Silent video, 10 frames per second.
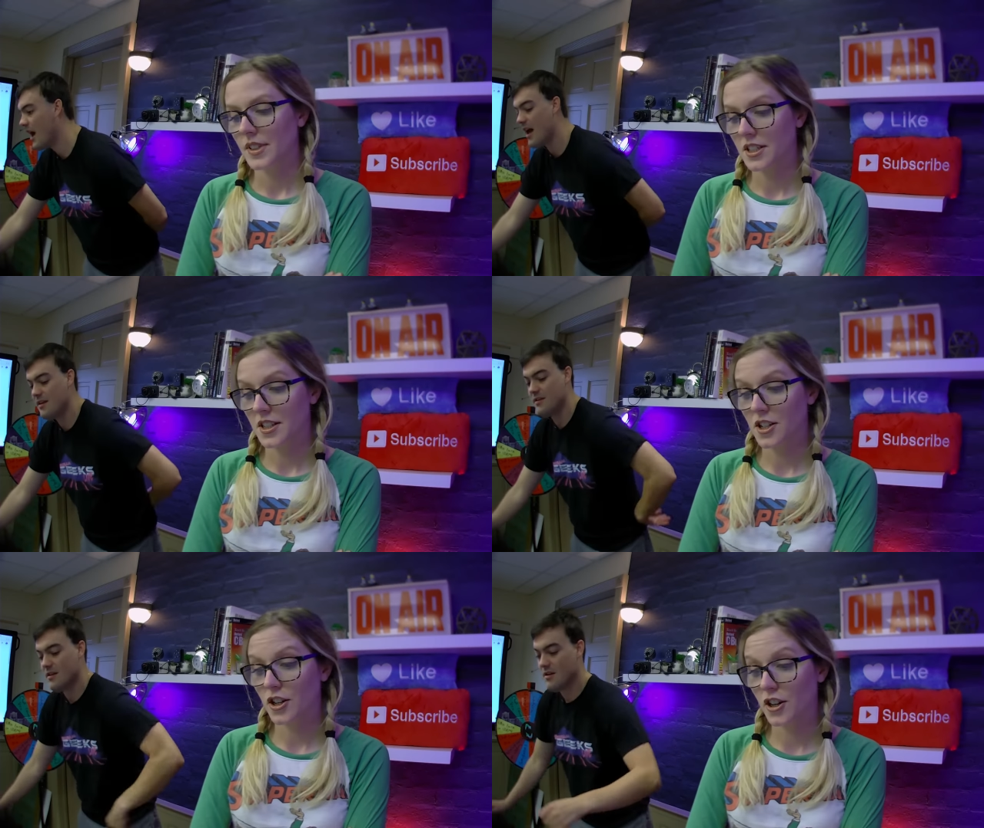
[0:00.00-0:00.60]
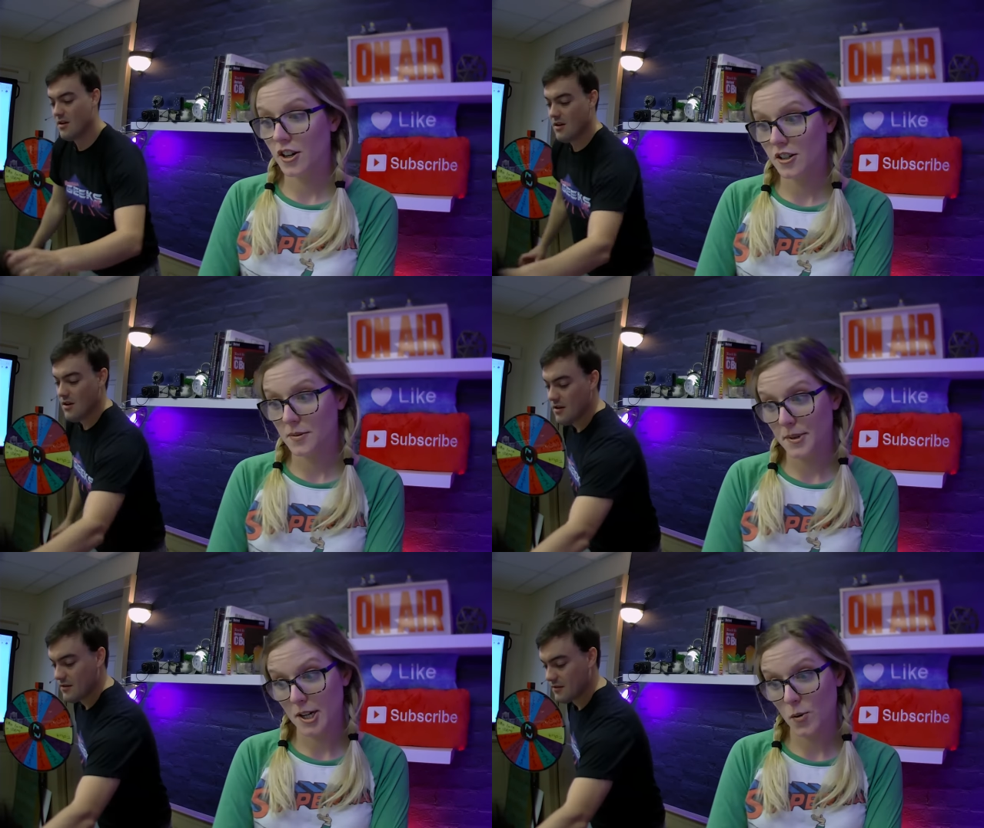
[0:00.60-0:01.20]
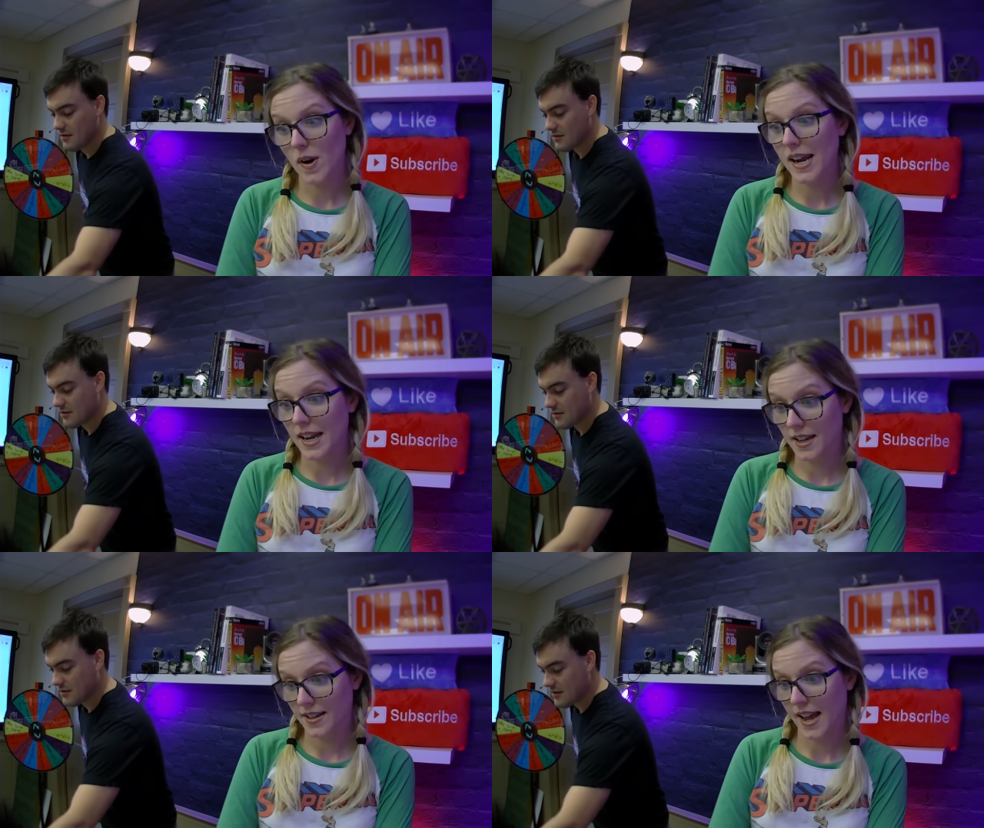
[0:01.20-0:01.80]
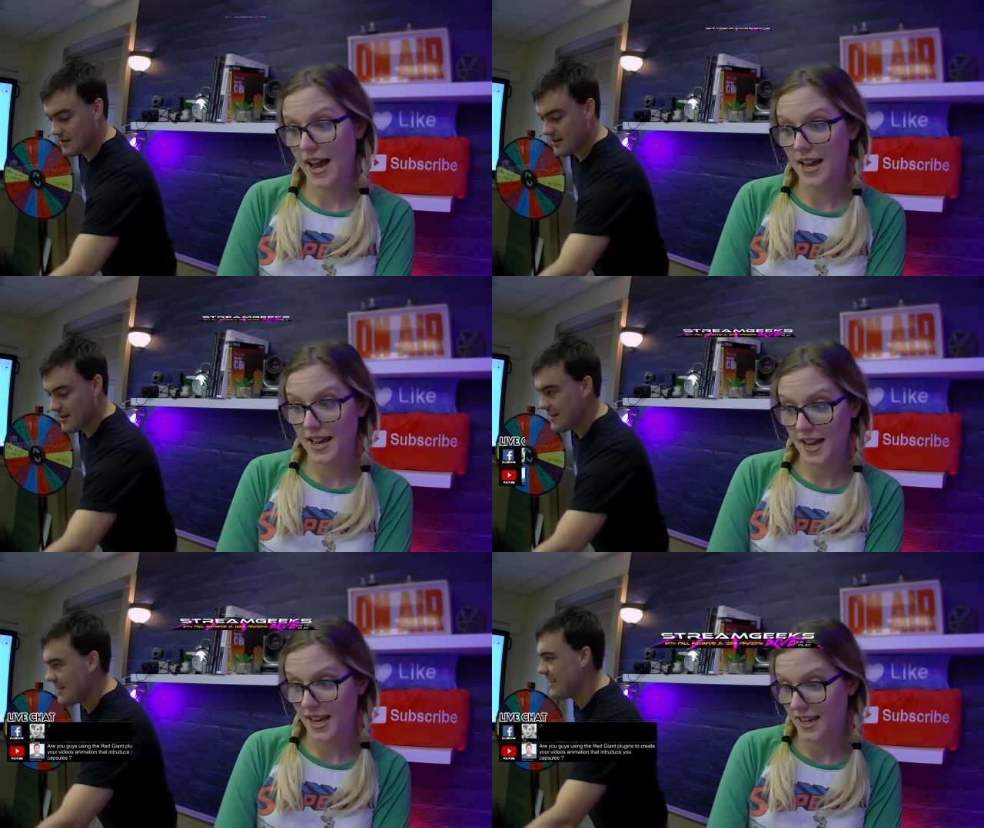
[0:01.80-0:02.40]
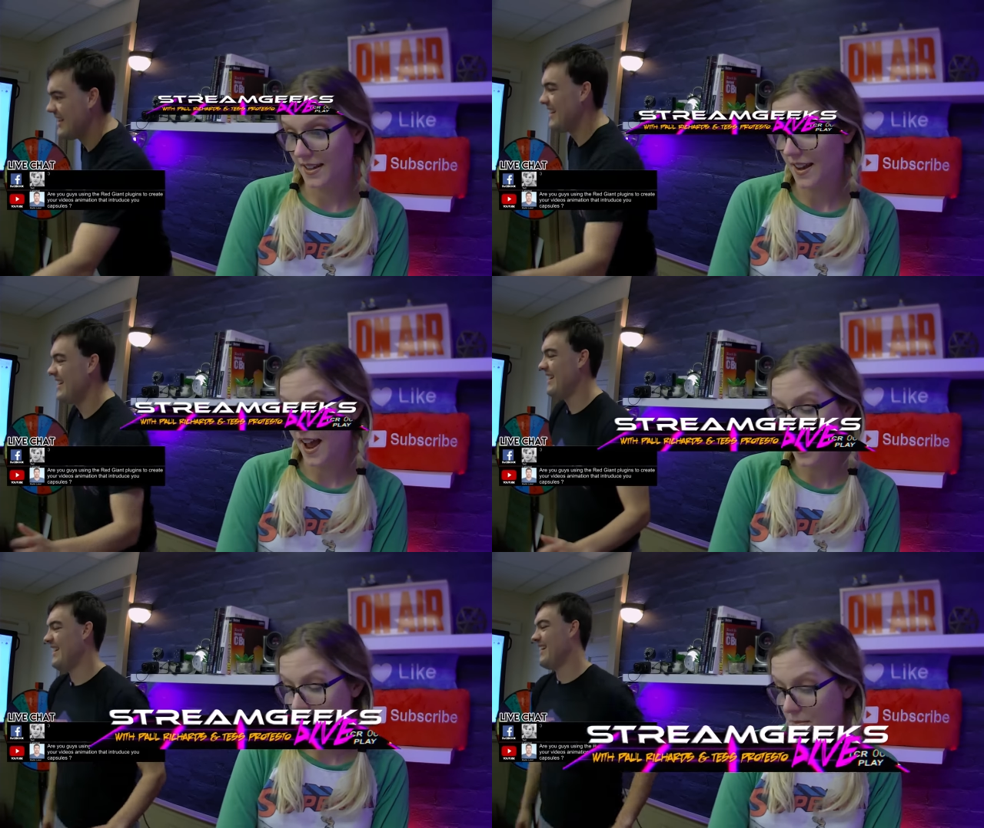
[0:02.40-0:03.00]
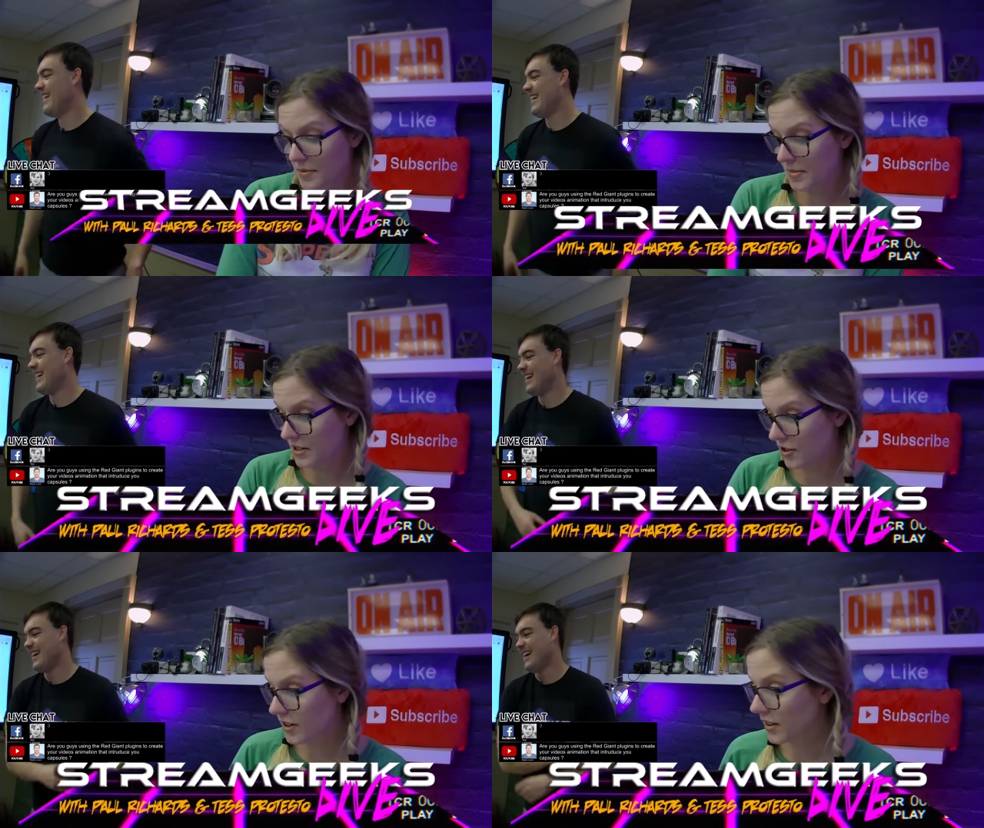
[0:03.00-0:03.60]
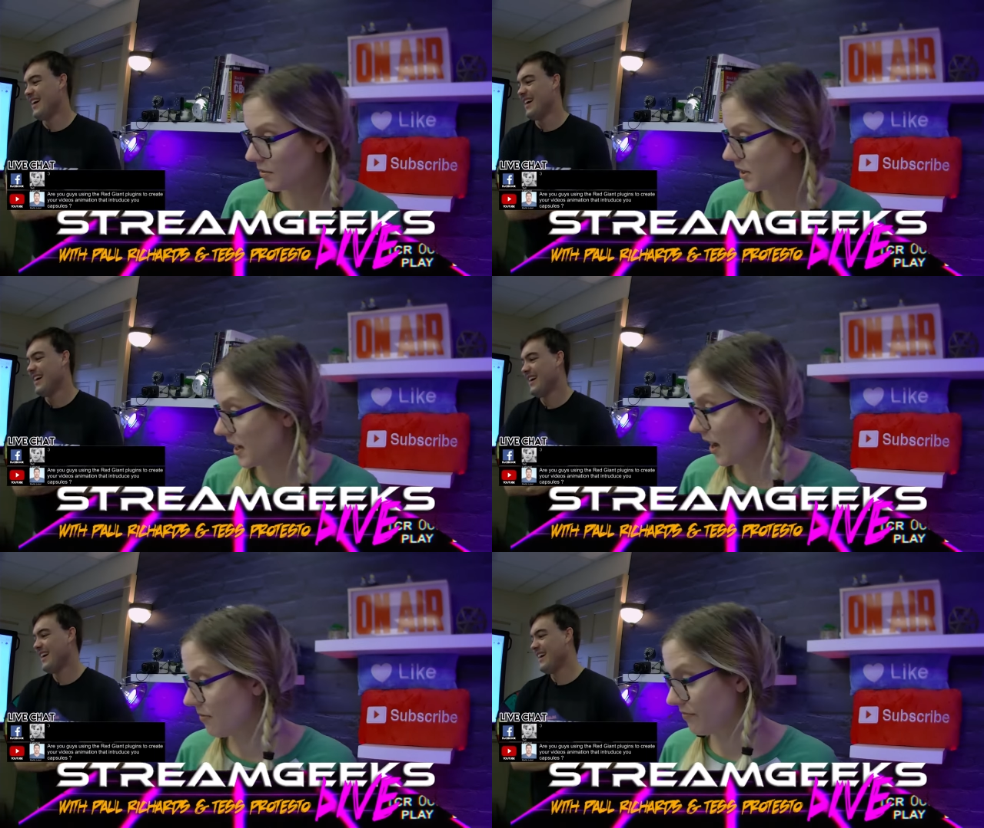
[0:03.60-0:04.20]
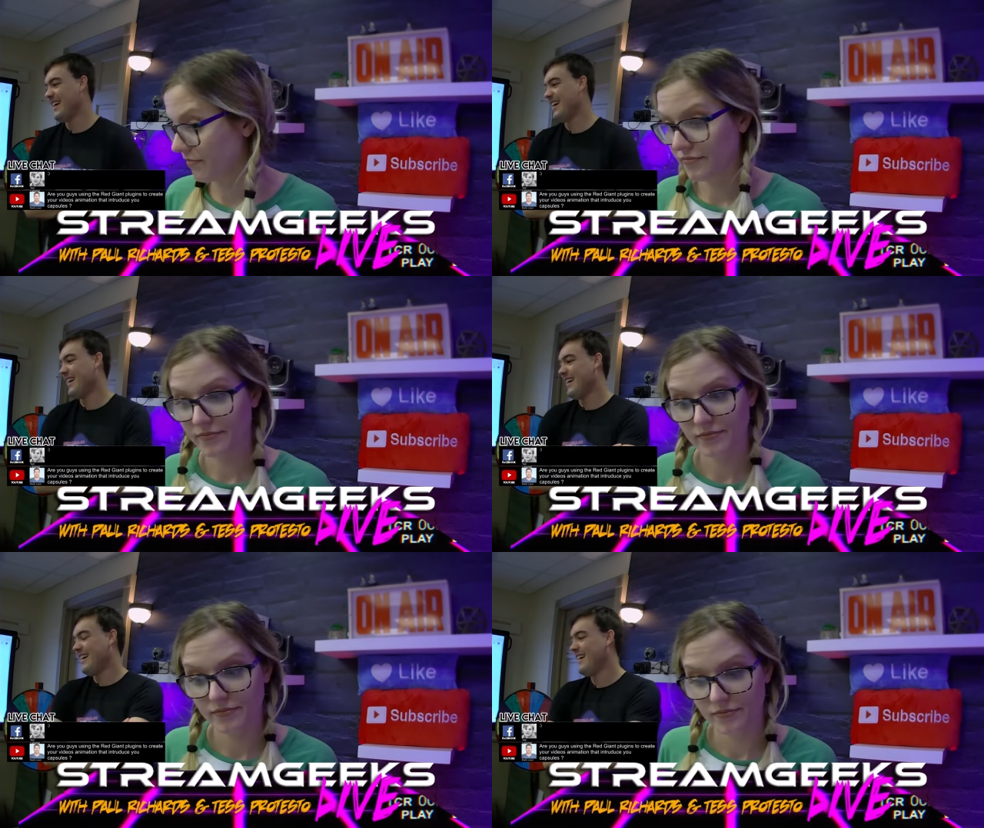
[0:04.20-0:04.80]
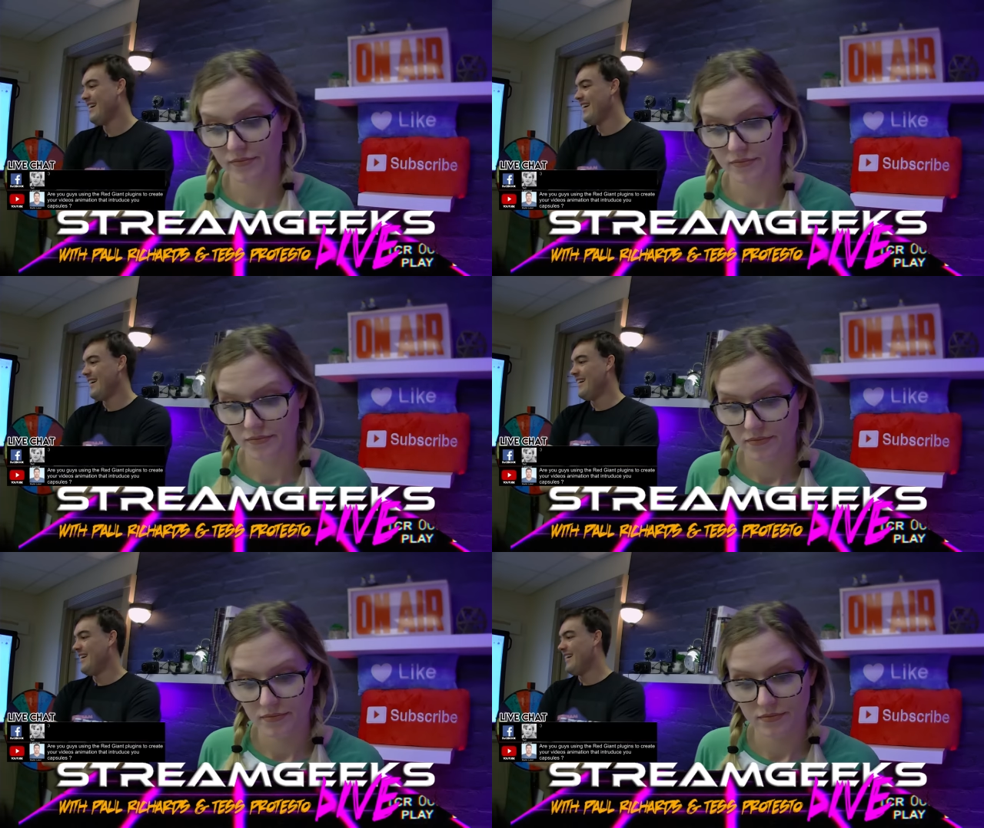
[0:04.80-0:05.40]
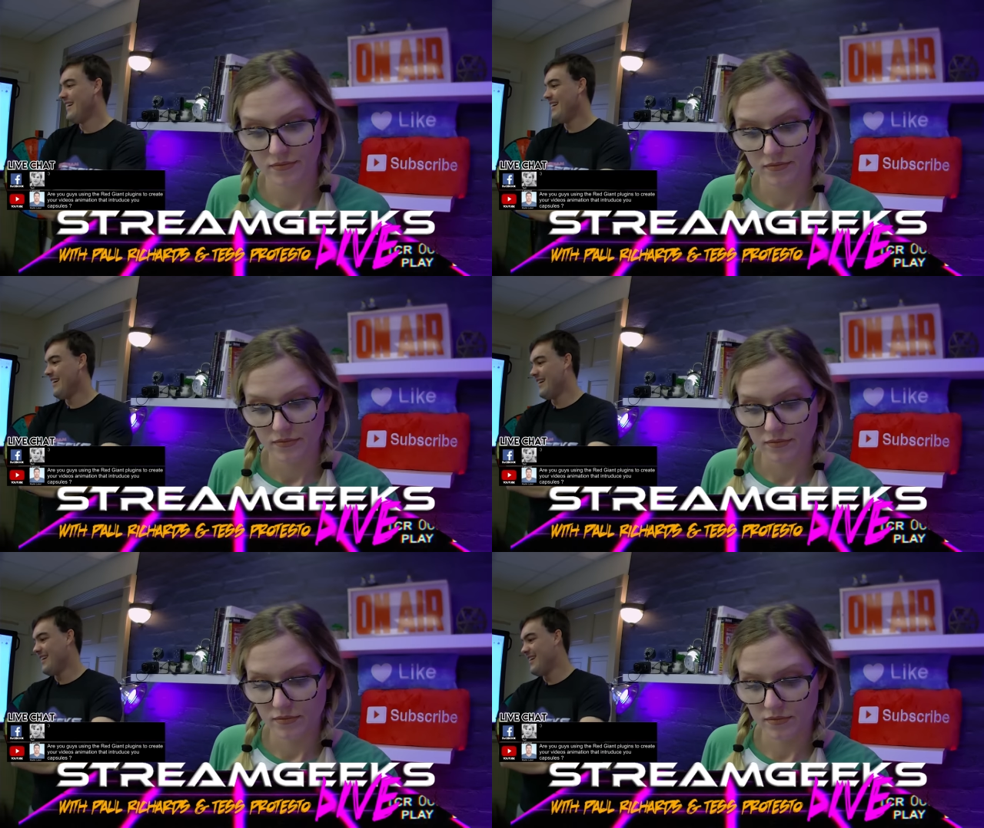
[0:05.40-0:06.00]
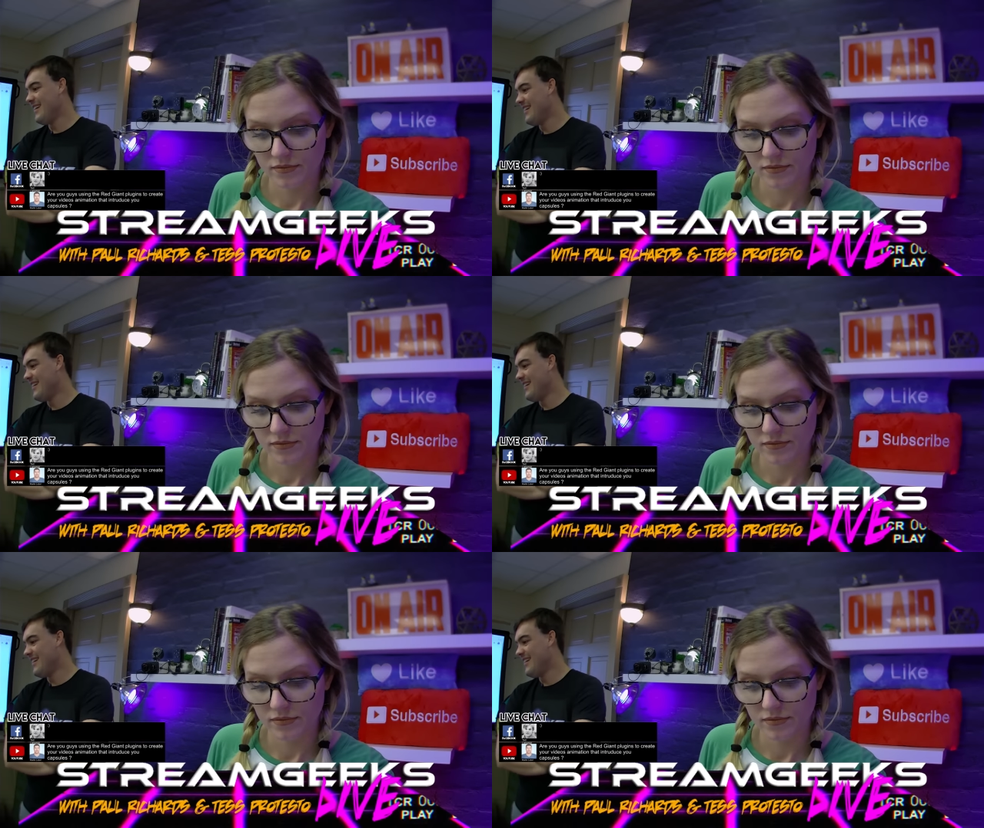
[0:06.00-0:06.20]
Speaker 1: Listen, I, your girl's pretty weak. I, I I might be struggling with that. Uh,